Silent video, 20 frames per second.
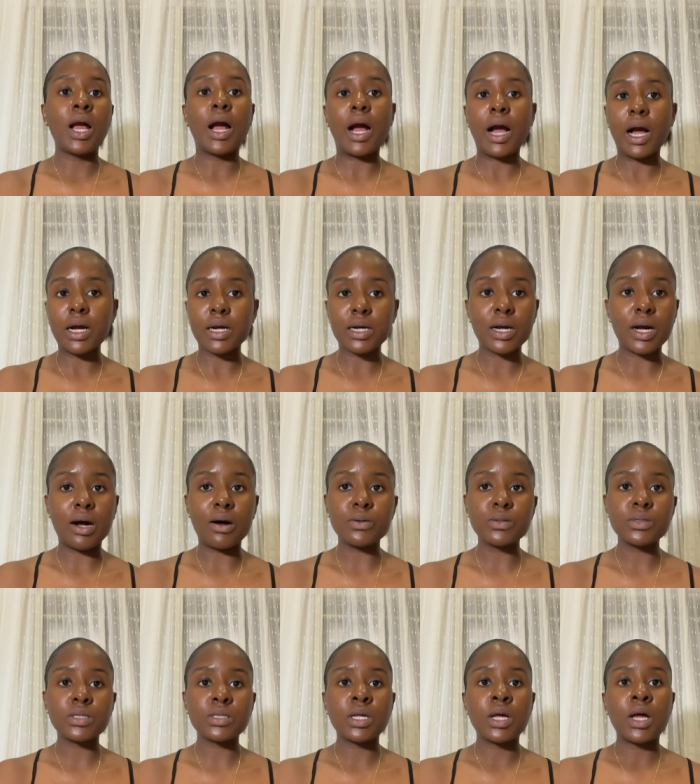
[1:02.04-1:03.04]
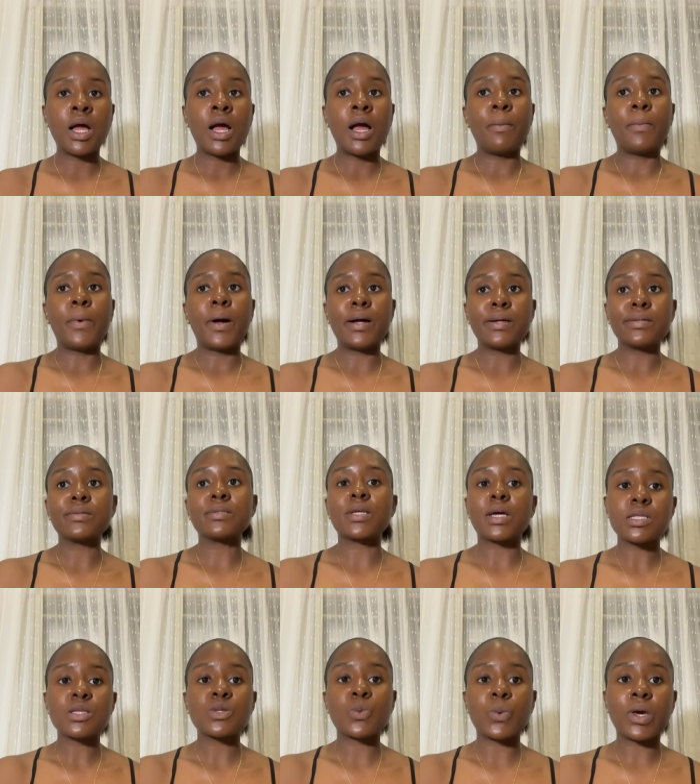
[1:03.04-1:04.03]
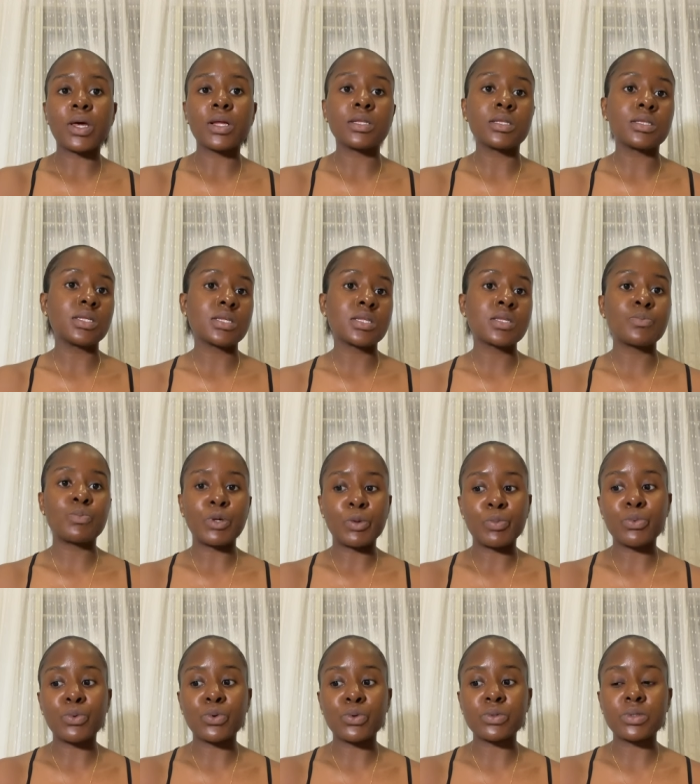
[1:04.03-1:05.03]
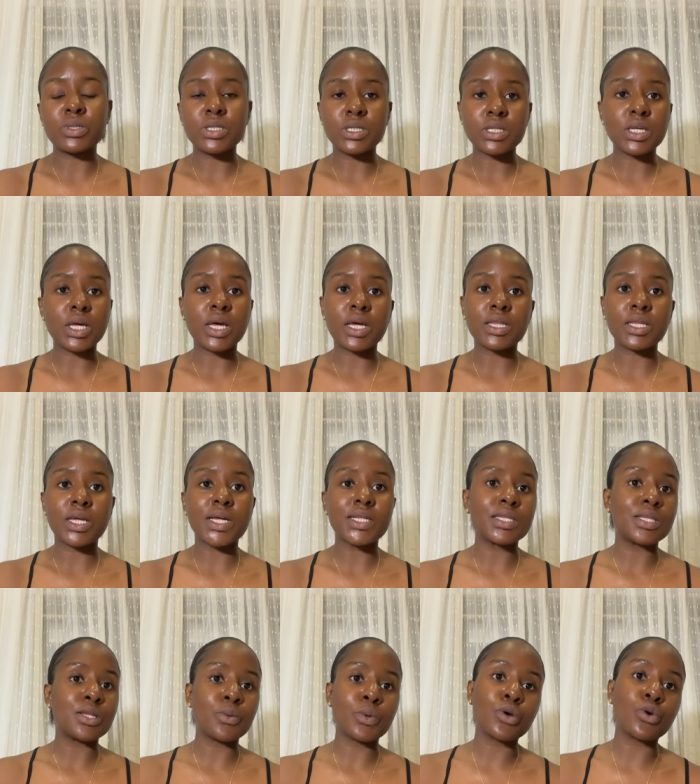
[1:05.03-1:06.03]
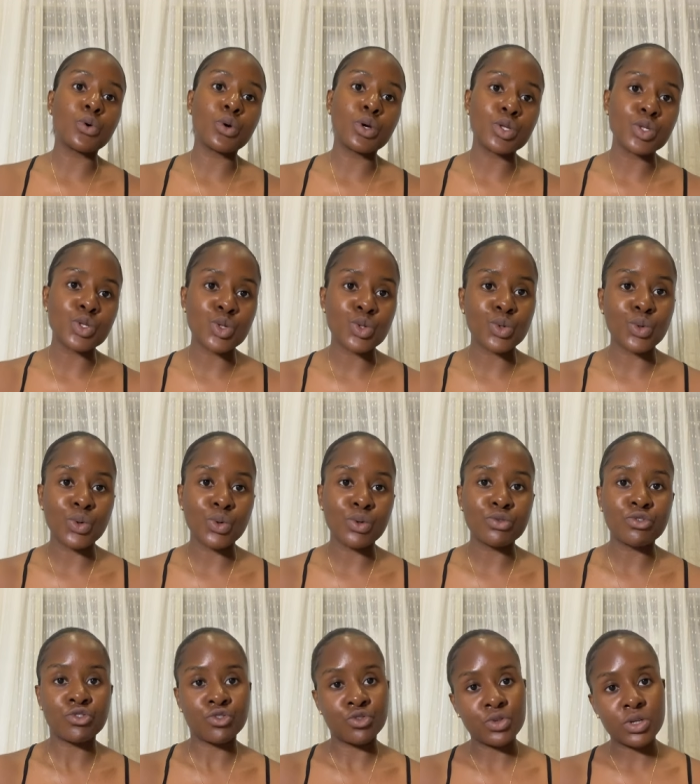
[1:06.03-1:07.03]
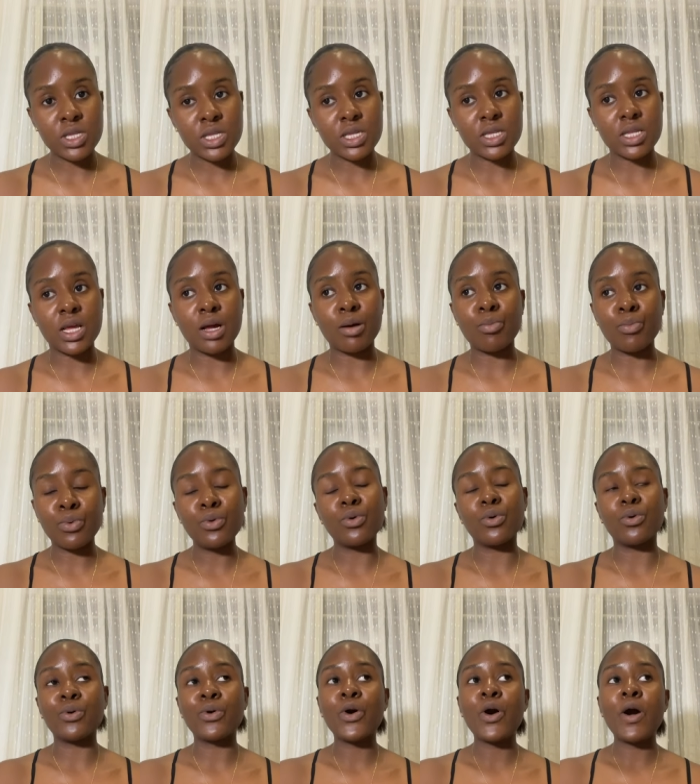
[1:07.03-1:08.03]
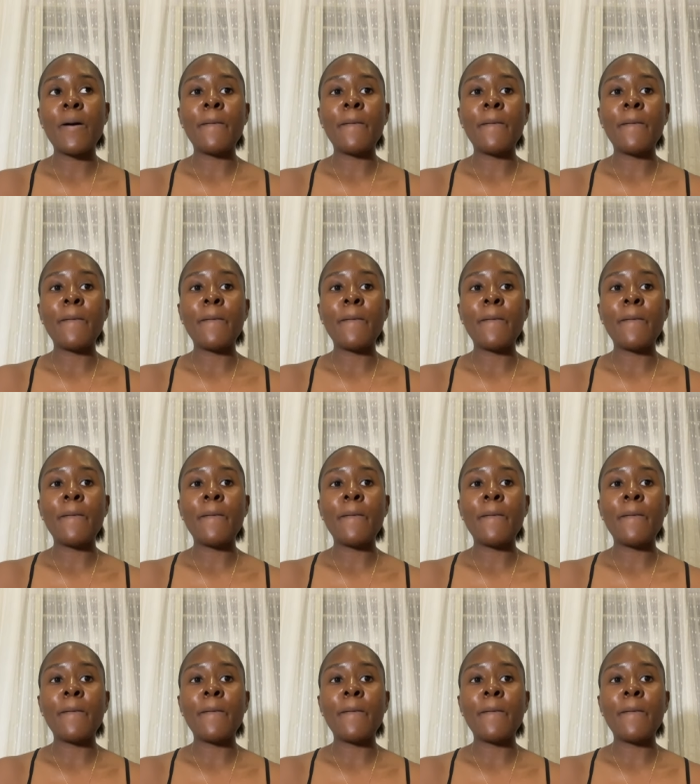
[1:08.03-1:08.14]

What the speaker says: hangout, and that's when these people decided that they were going to treat their pool.